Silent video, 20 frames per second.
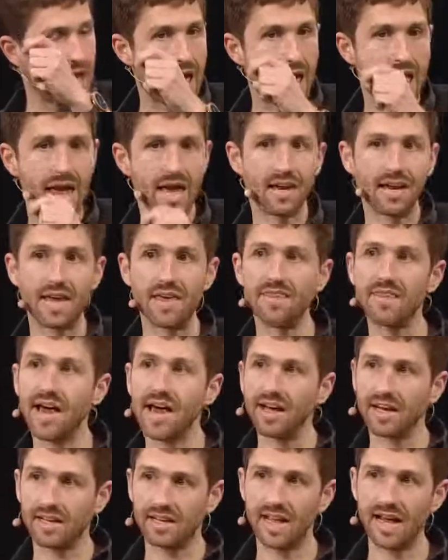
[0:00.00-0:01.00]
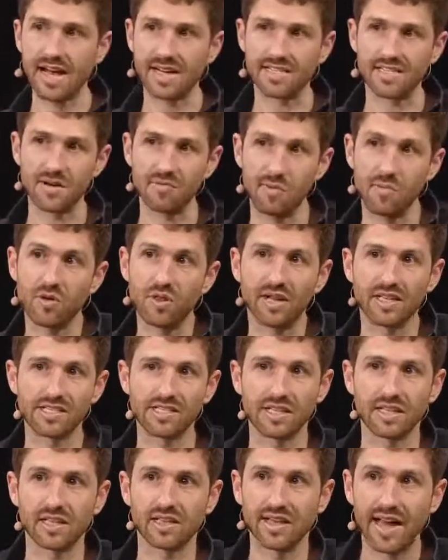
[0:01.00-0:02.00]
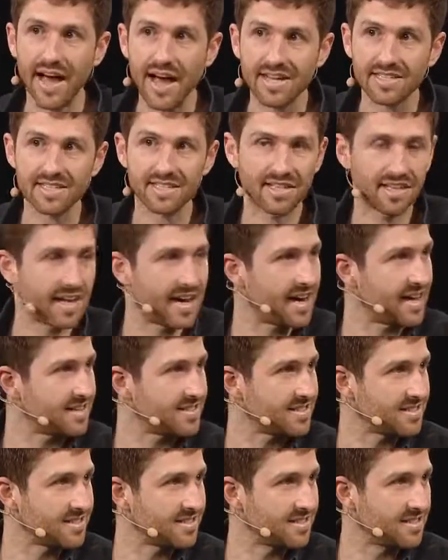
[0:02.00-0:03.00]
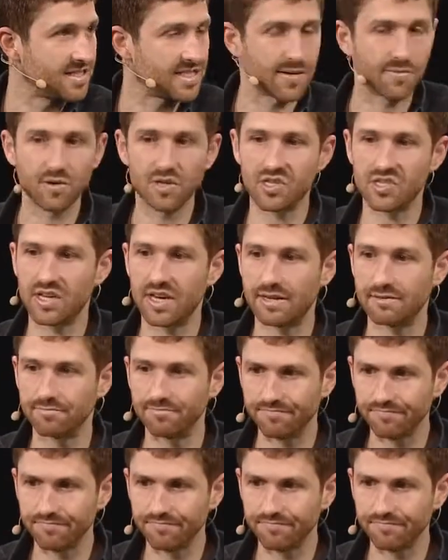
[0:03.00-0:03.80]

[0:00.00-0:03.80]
And in that class, I remember actually the last class, someone said,